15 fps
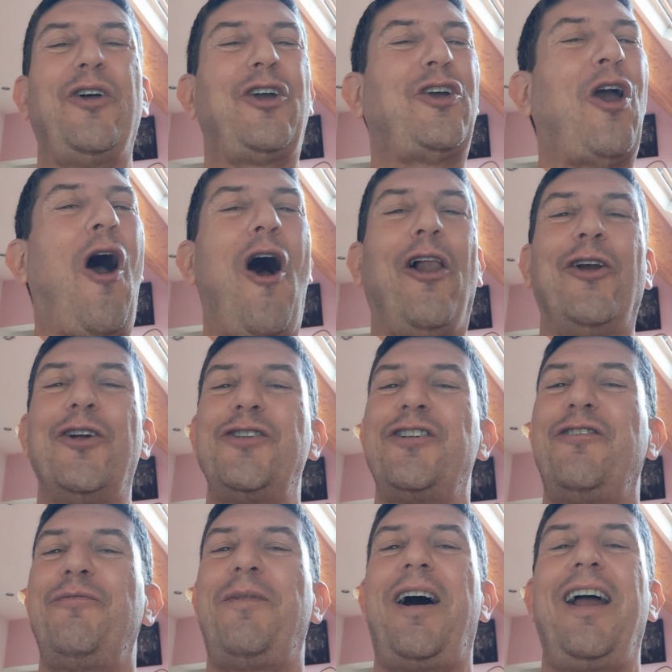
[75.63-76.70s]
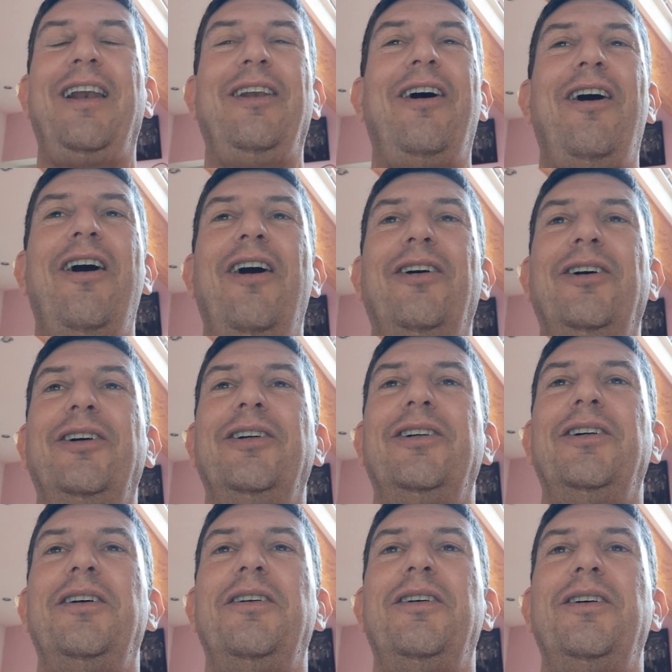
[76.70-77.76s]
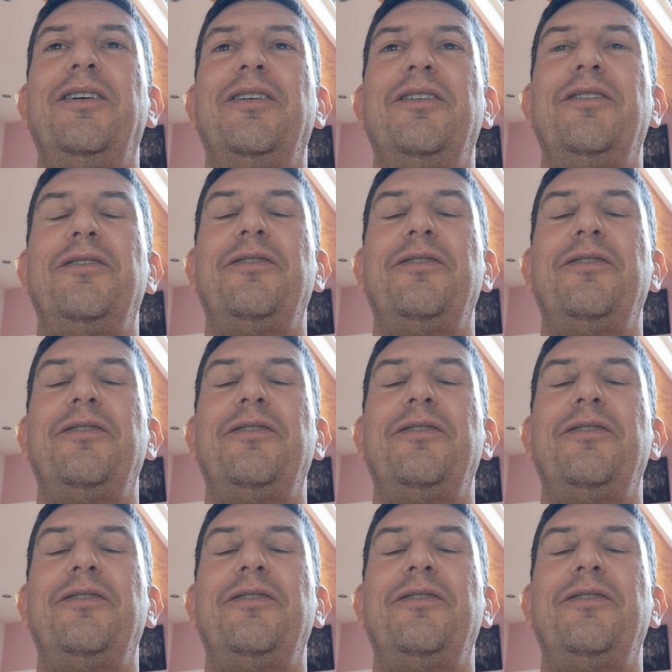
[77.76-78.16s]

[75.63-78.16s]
the colors of my love.